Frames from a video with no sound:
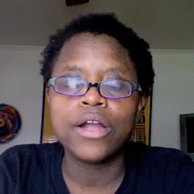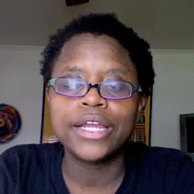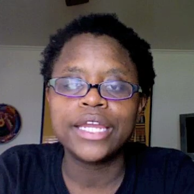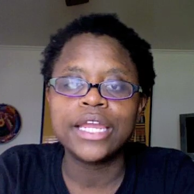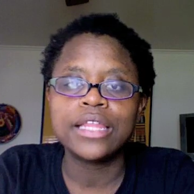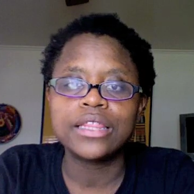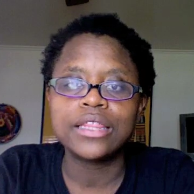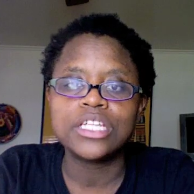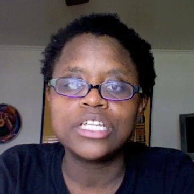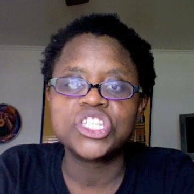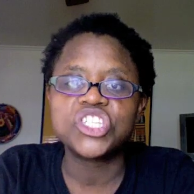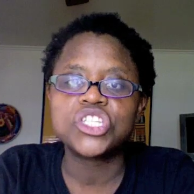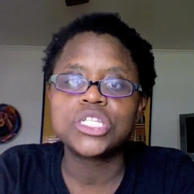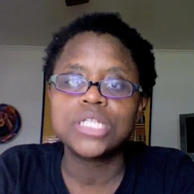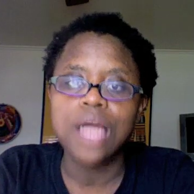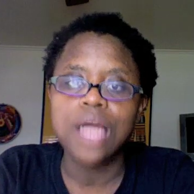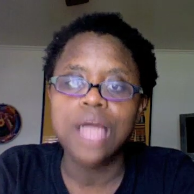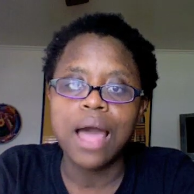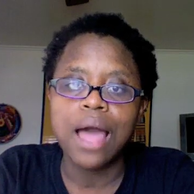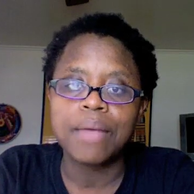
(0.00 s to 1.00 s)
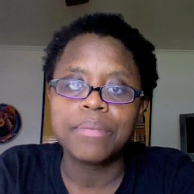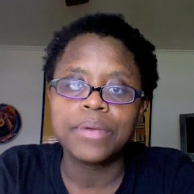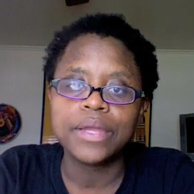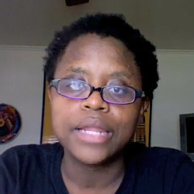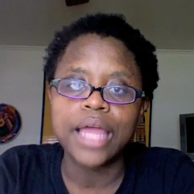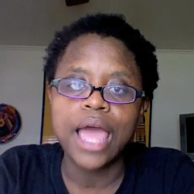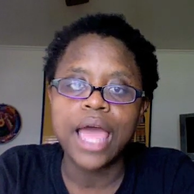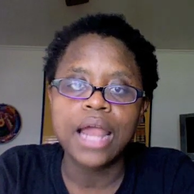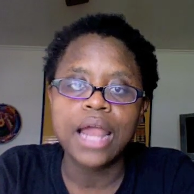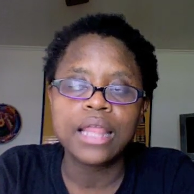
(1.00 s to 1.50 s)
getting the snot
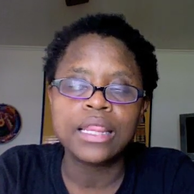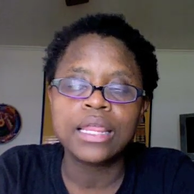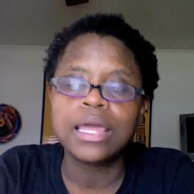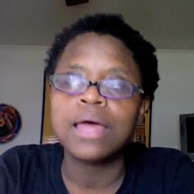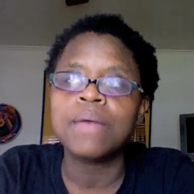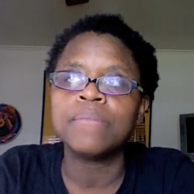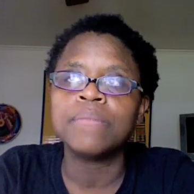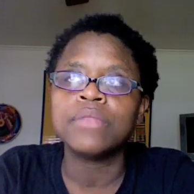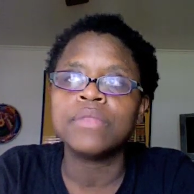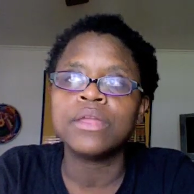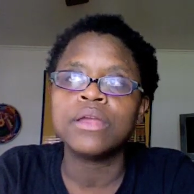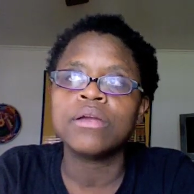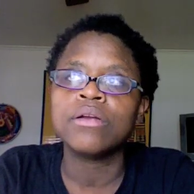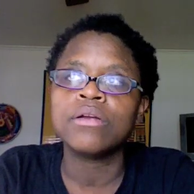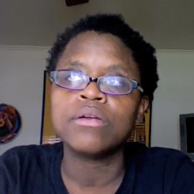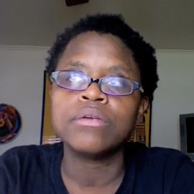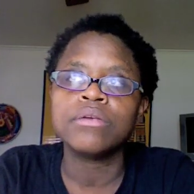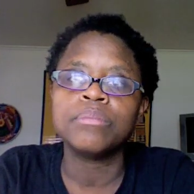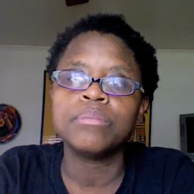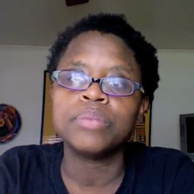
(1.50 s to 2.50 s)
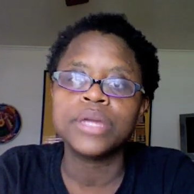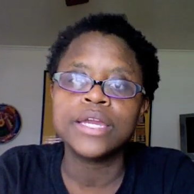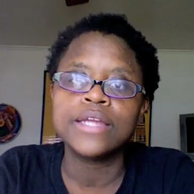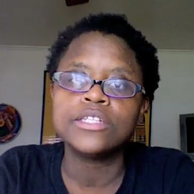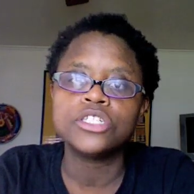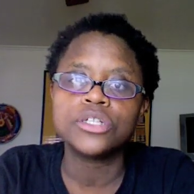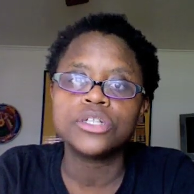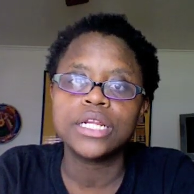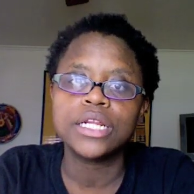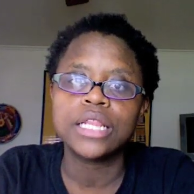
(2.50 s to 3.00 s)
beat out of them. They're
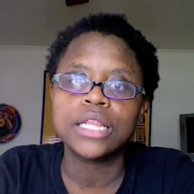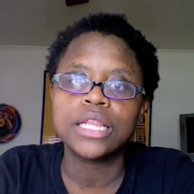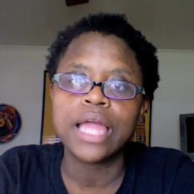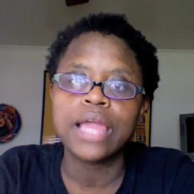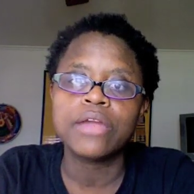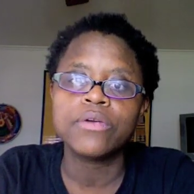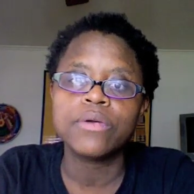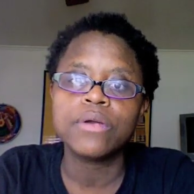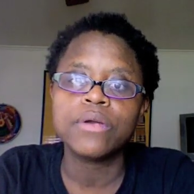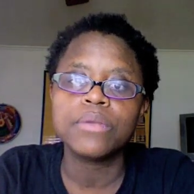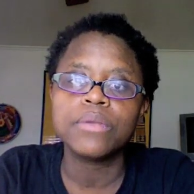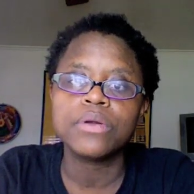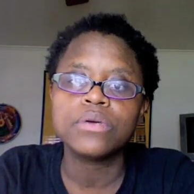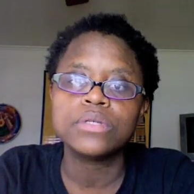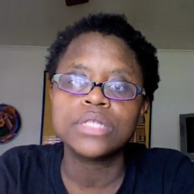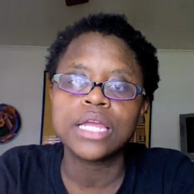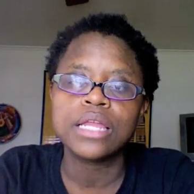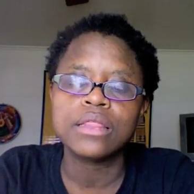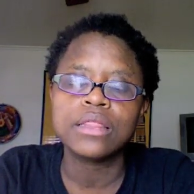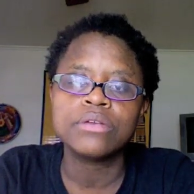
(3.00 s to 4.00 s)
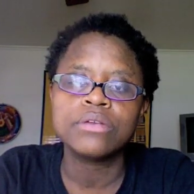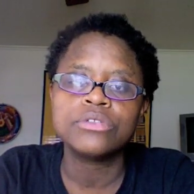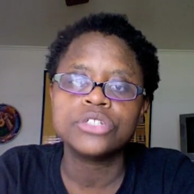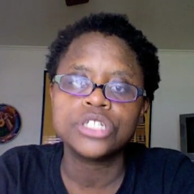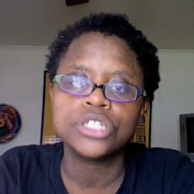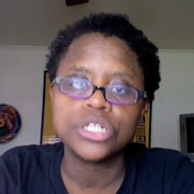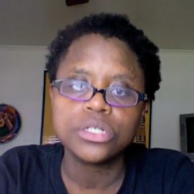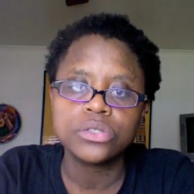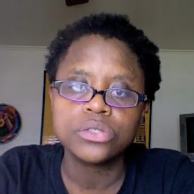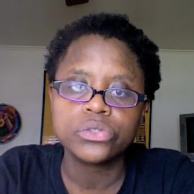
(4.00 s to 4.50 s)
being treated like criminals, and they're
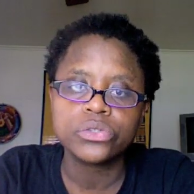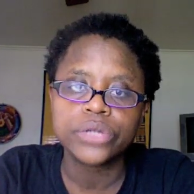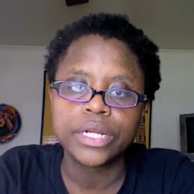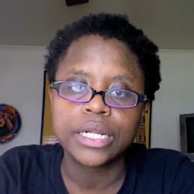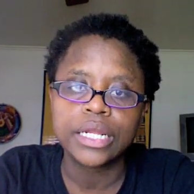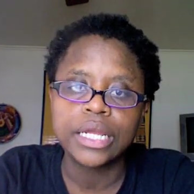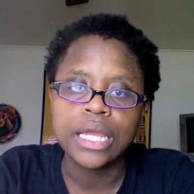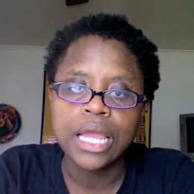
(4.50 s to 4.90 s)
children.